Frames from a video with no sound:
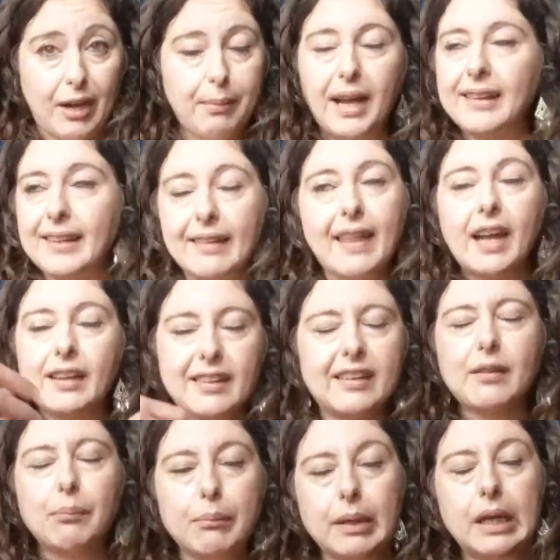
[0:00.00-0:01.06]
I'm not saying that because
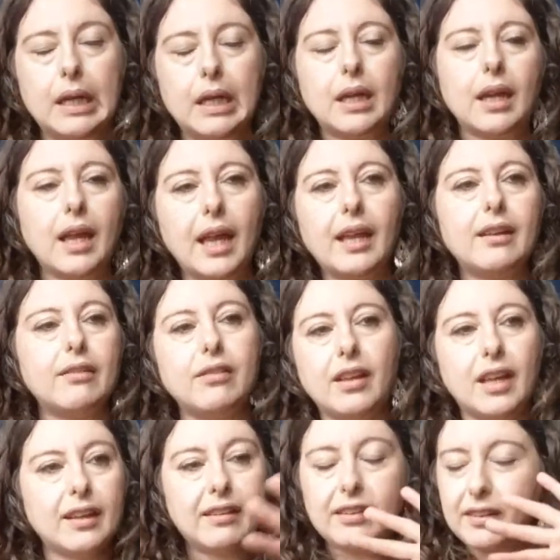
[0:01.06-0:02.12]
it's me.
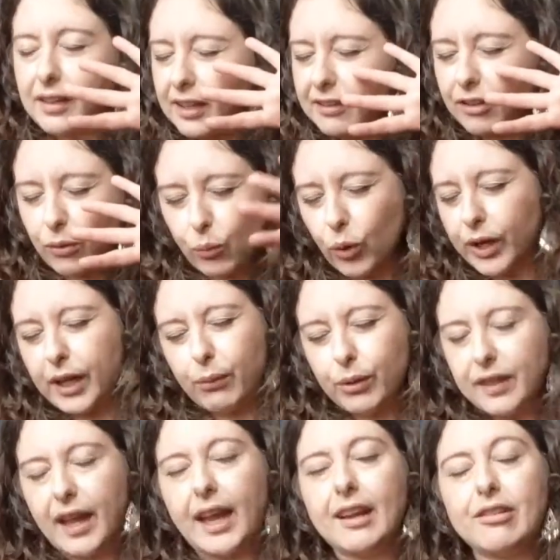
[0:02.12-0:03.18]
It's because you're working
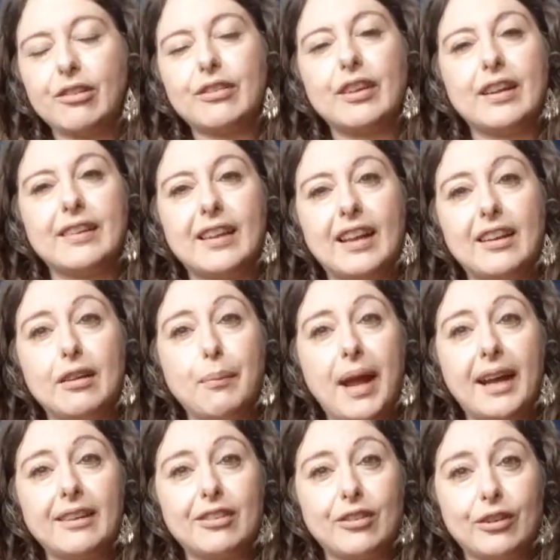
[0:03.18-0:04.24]
with the angels and ascended
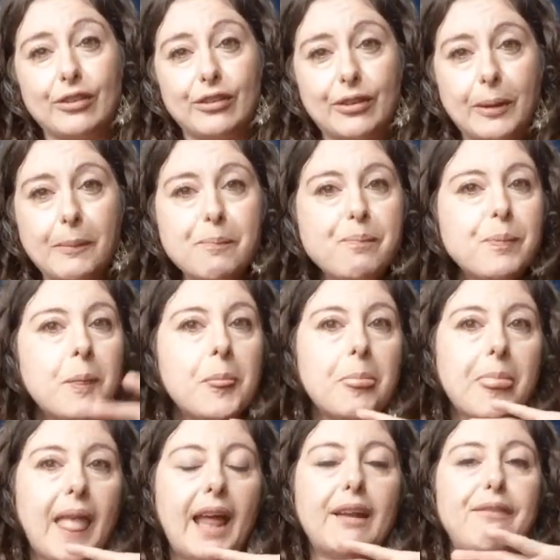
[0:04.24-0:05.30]
masters.
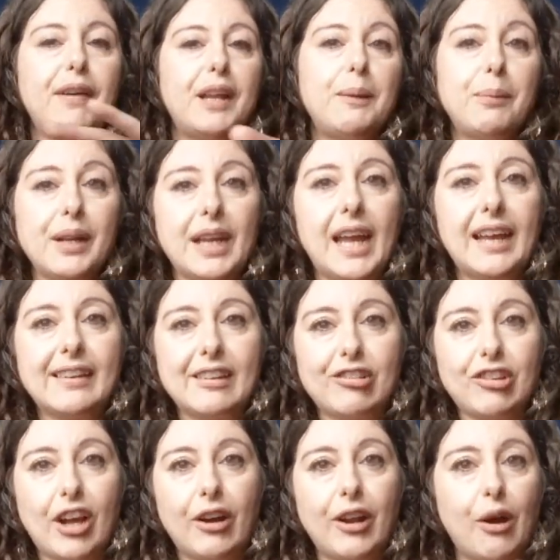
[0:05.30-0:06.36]
And if anybody has a
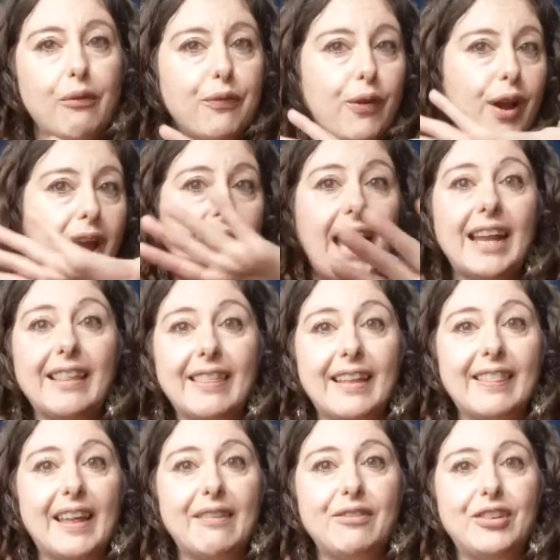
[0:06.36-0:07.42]
shout out for
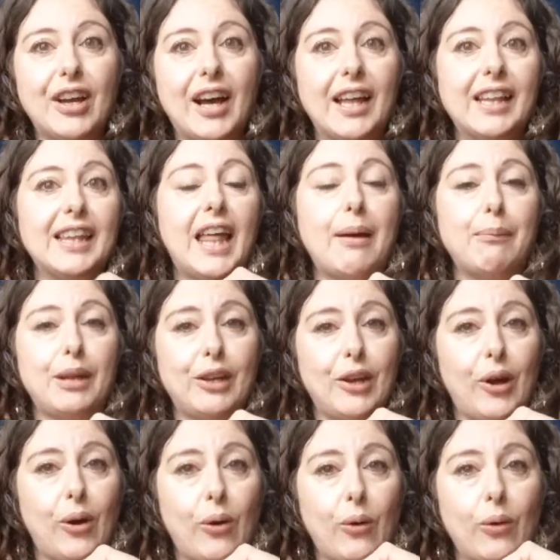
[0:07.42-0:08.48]
anything they've done, let me
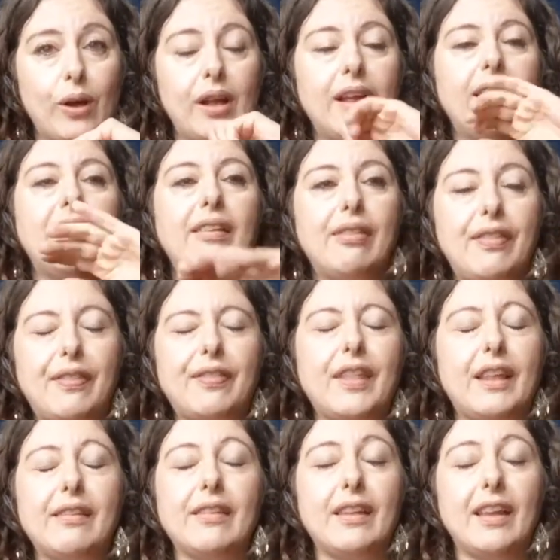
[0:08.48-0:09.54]
know.
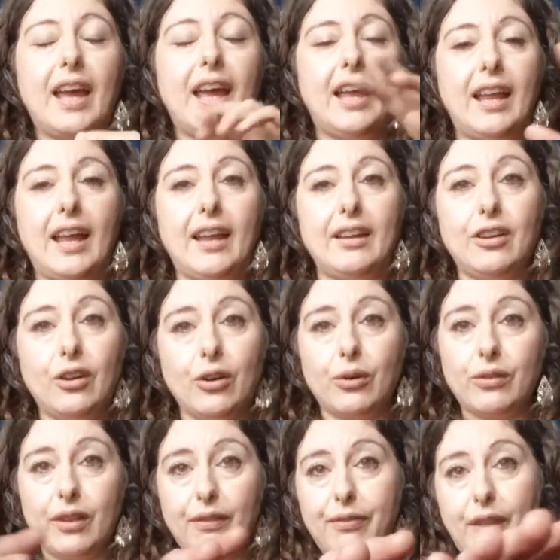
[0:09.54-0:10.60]

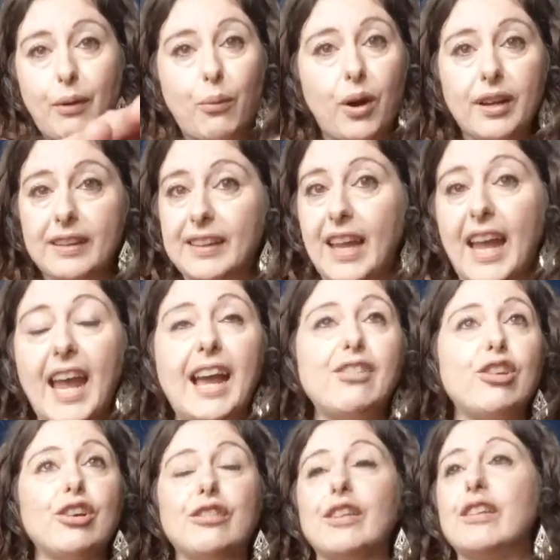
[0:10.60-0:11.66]
If they want to say, hey, I
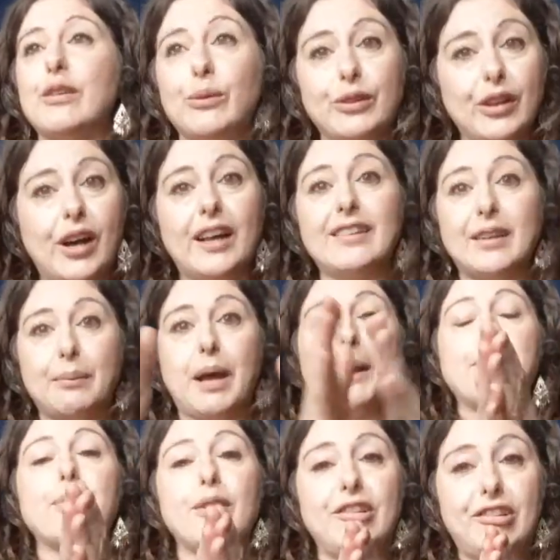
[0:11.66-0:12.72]
took this, it was awesome, I
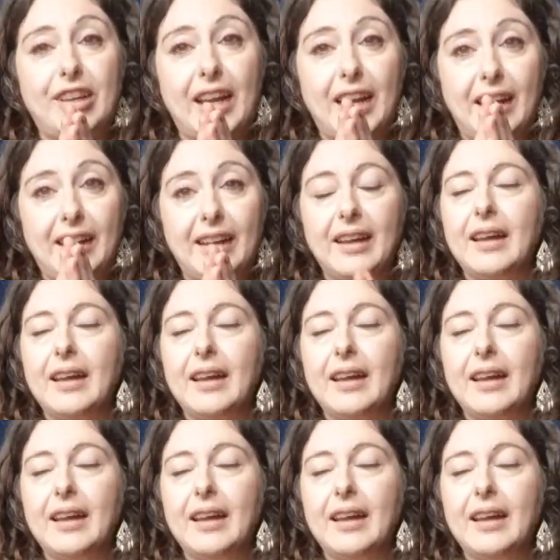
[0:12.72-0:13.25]
appreciate it.